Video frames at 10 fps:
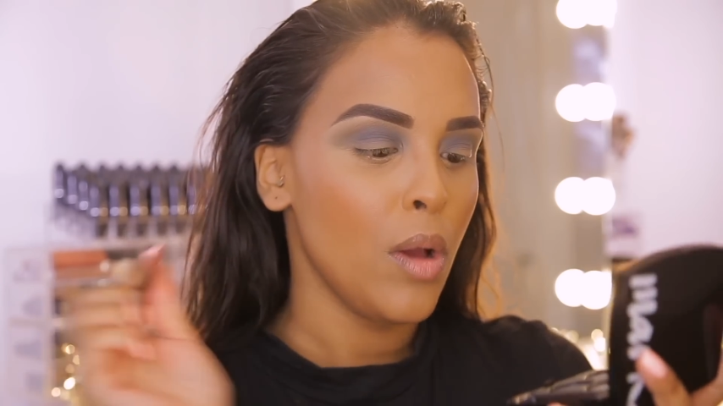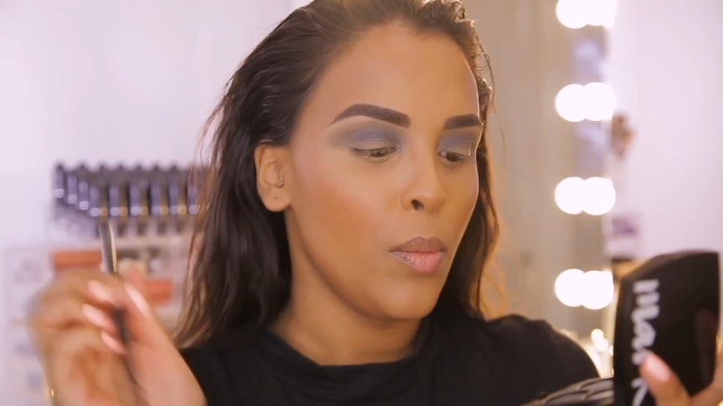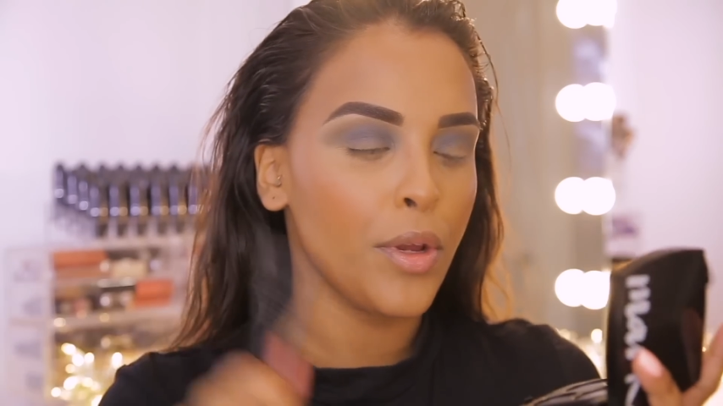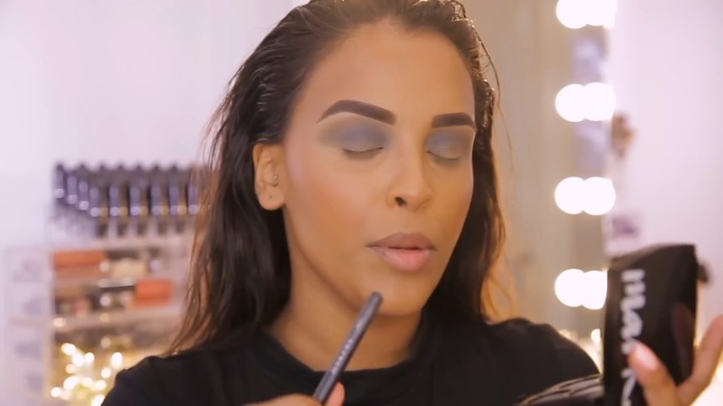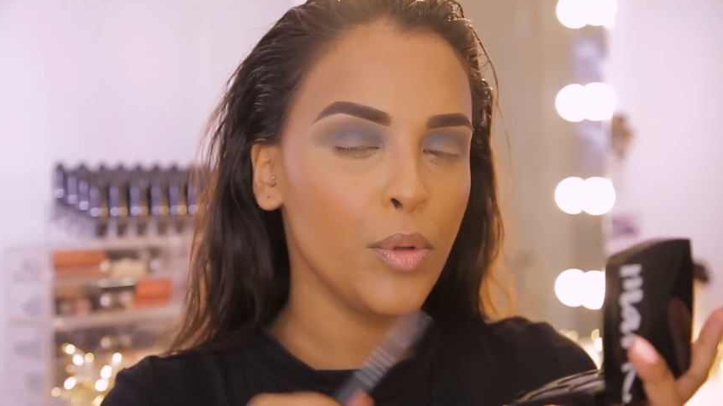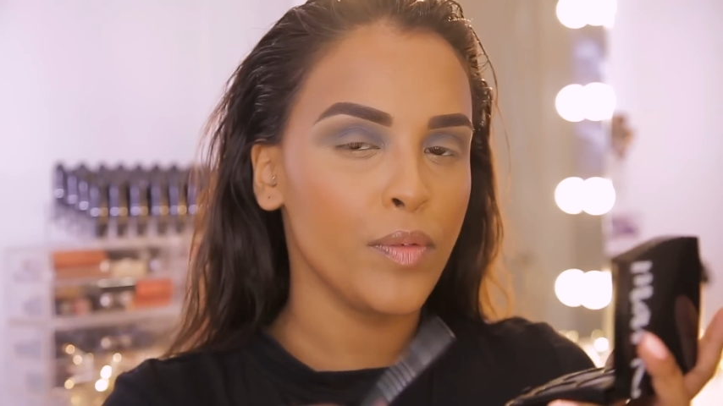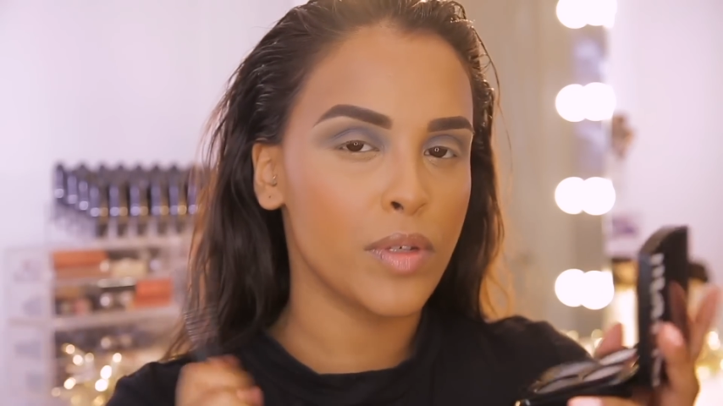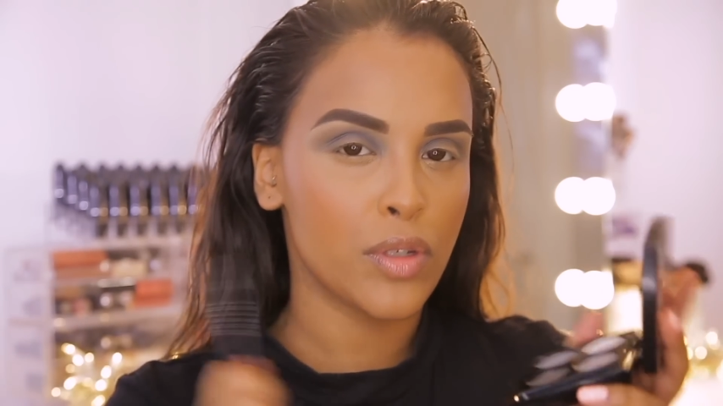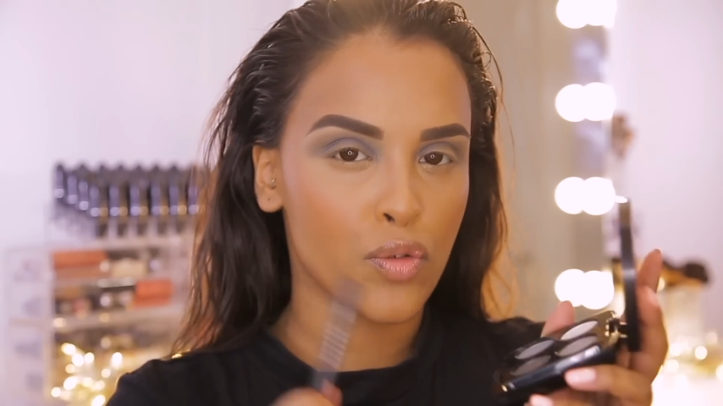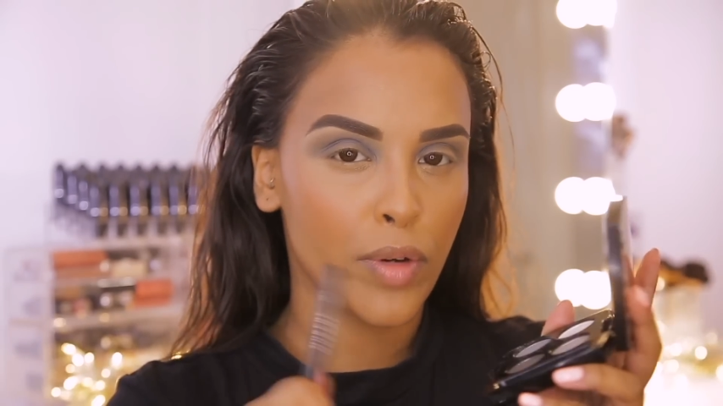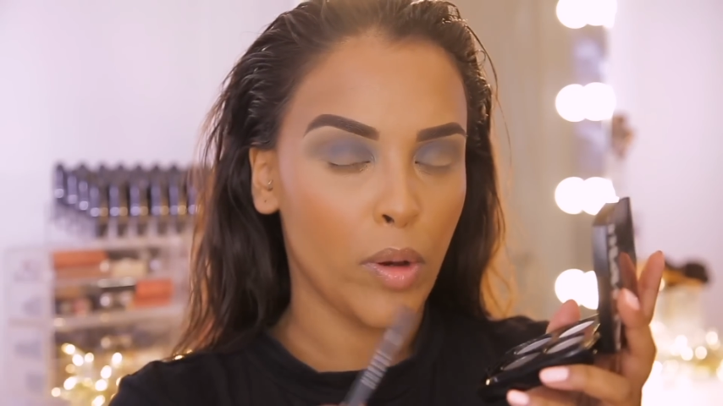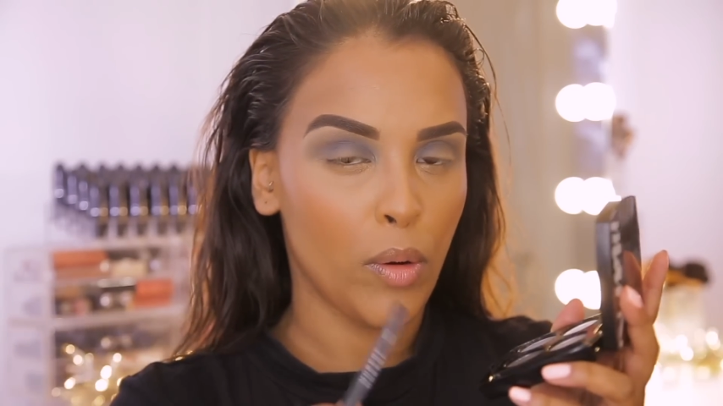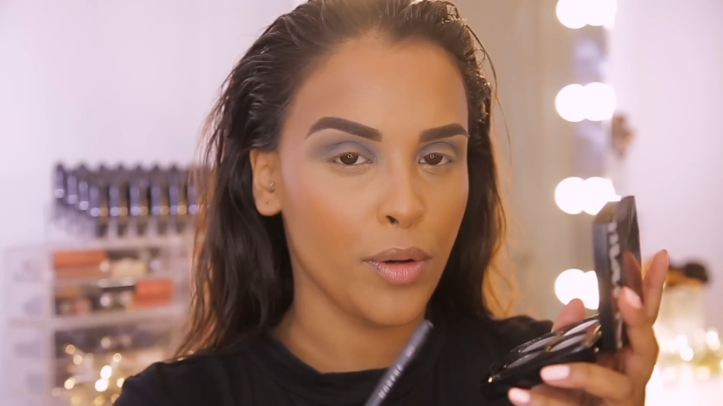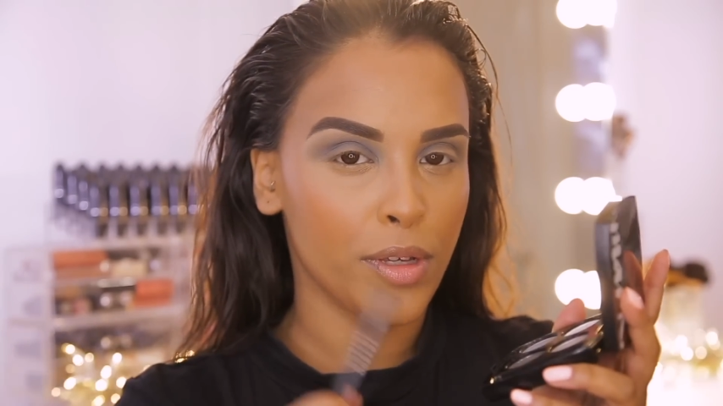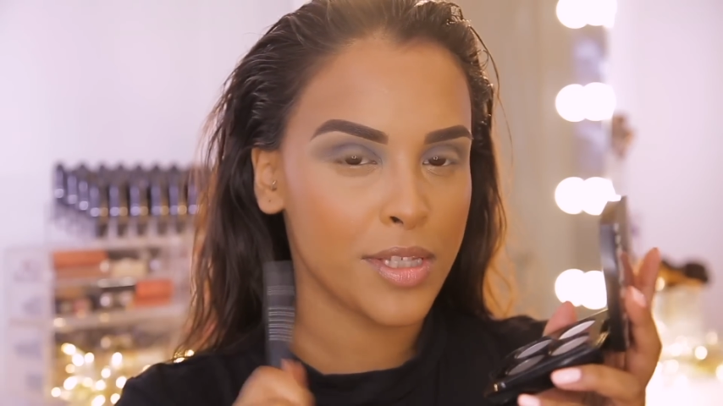we're going to move straight
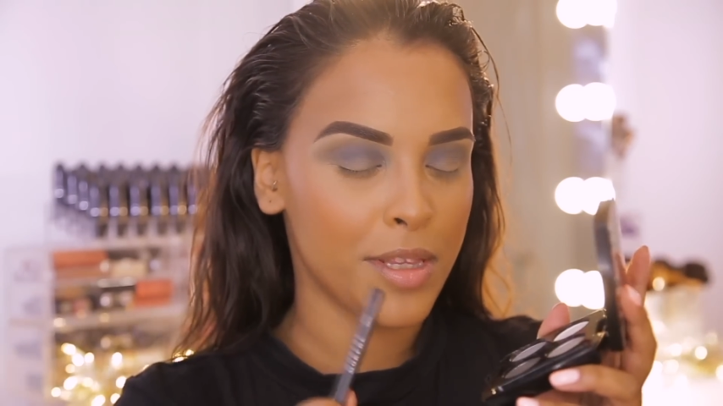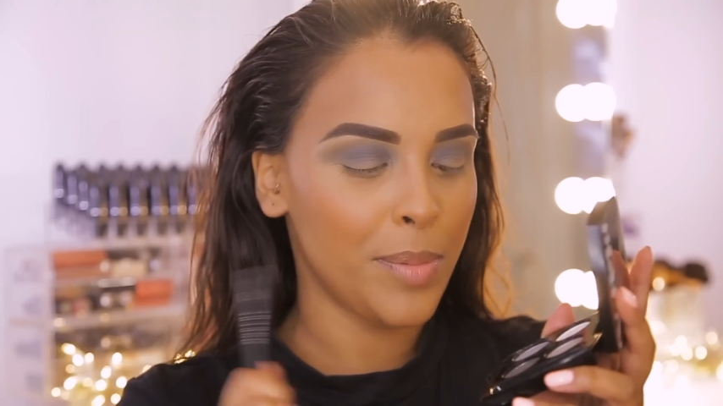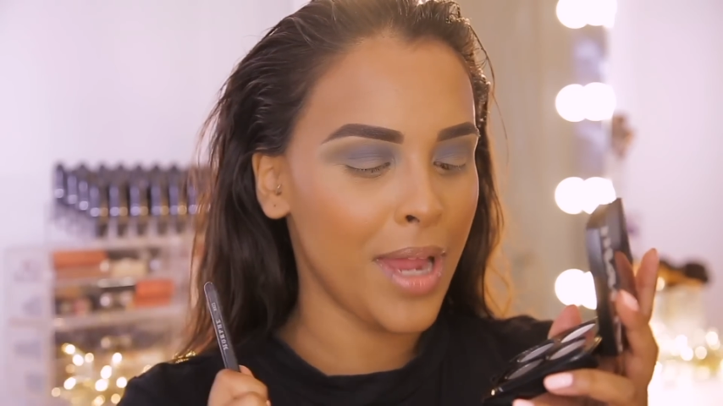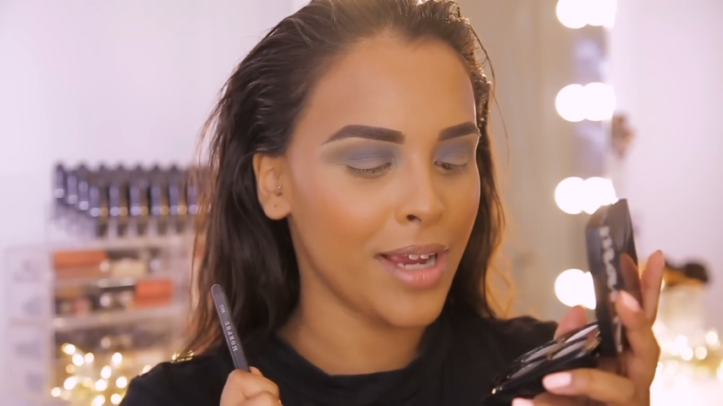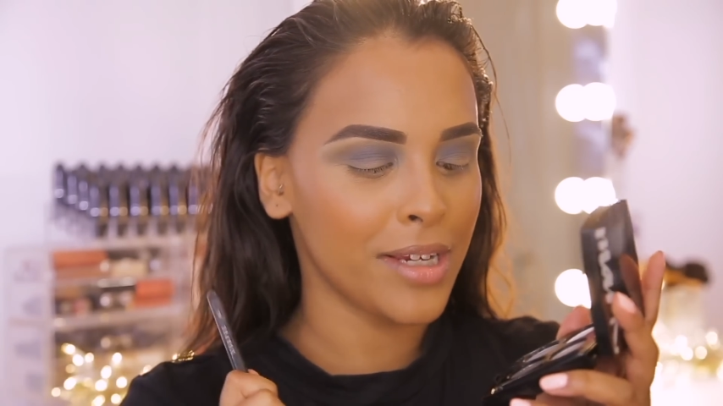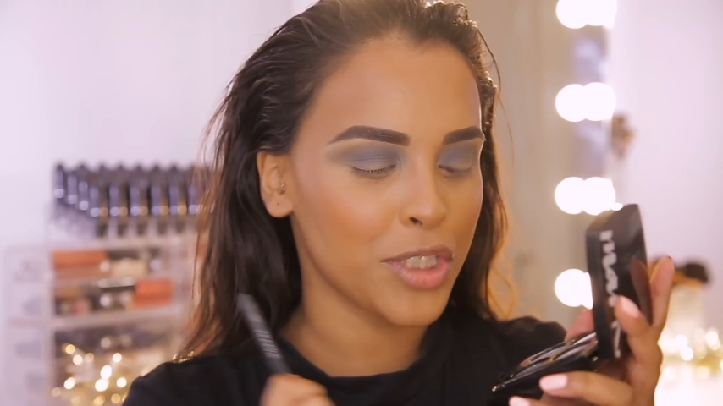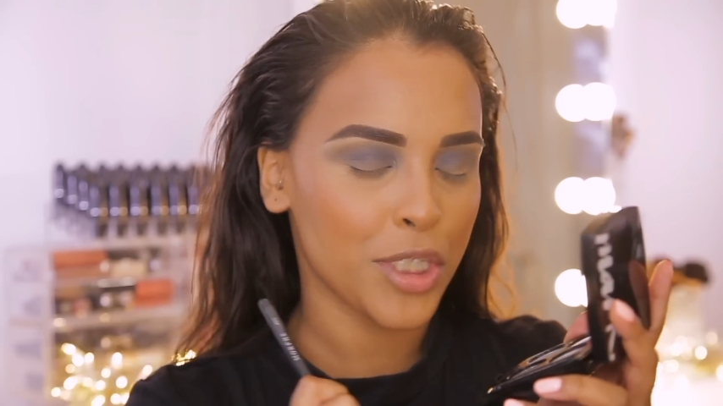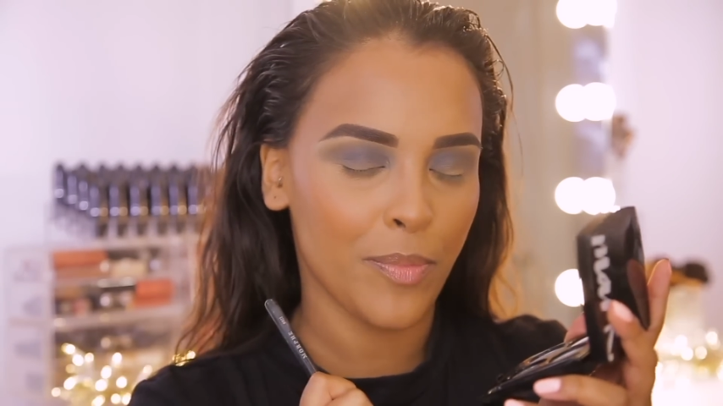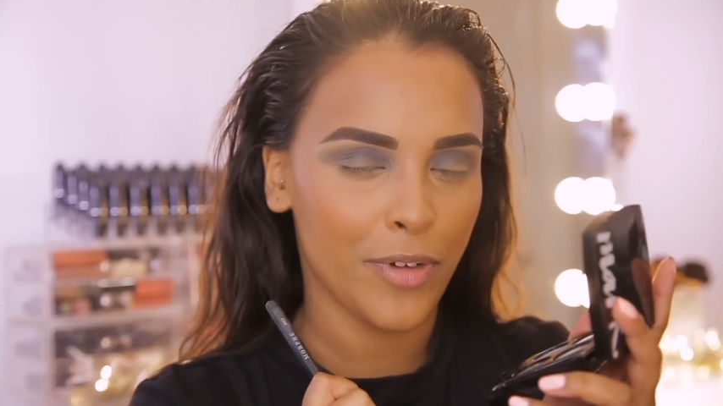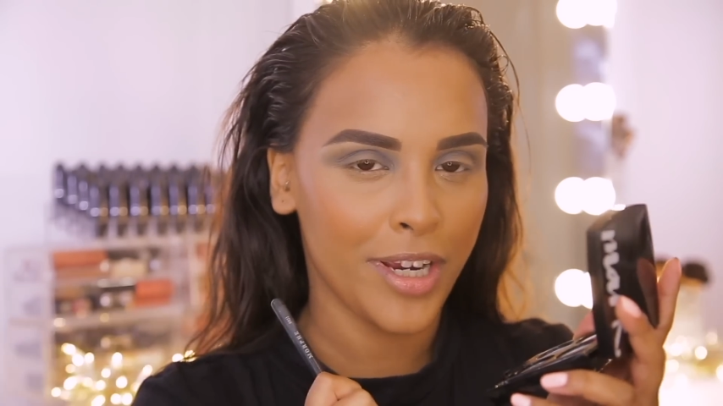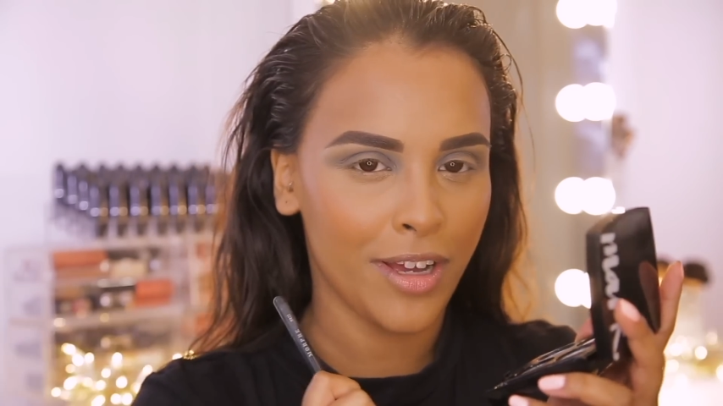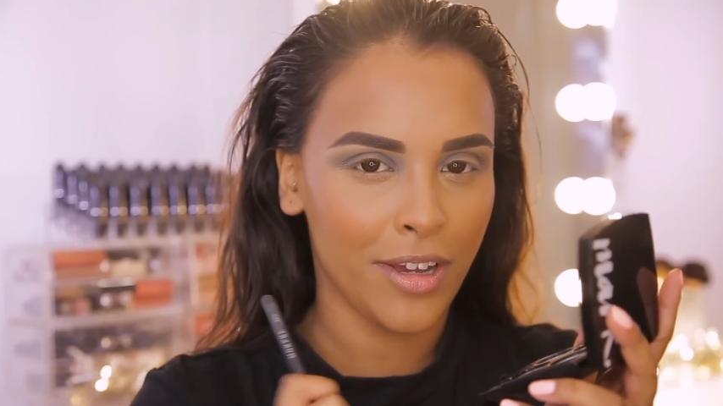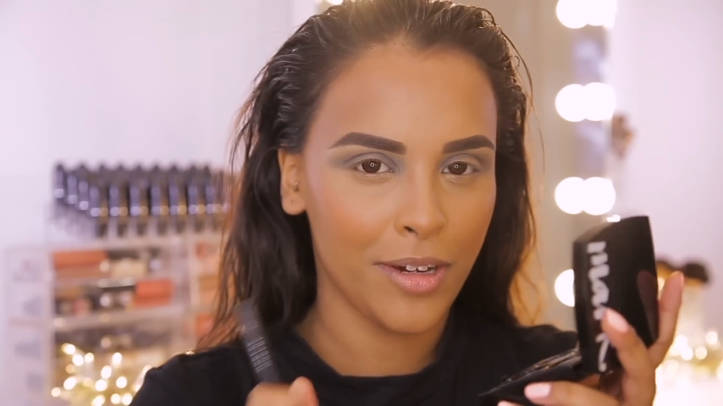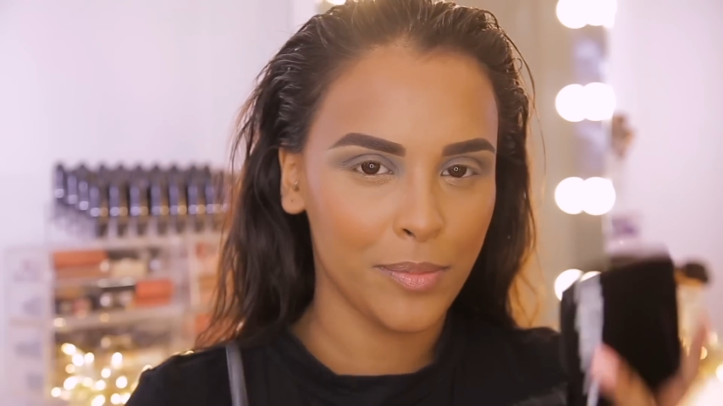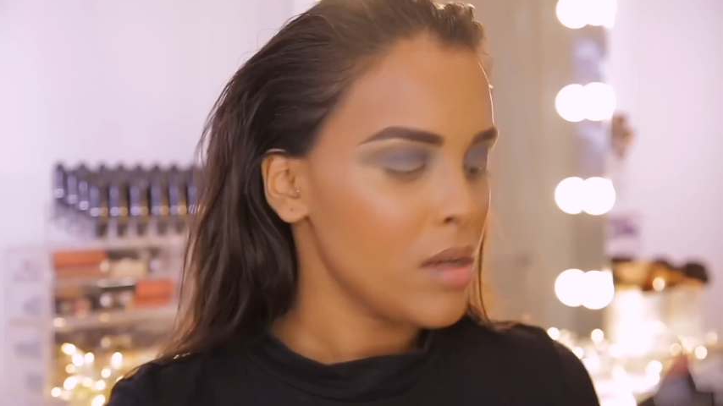on to the black shimmery colour.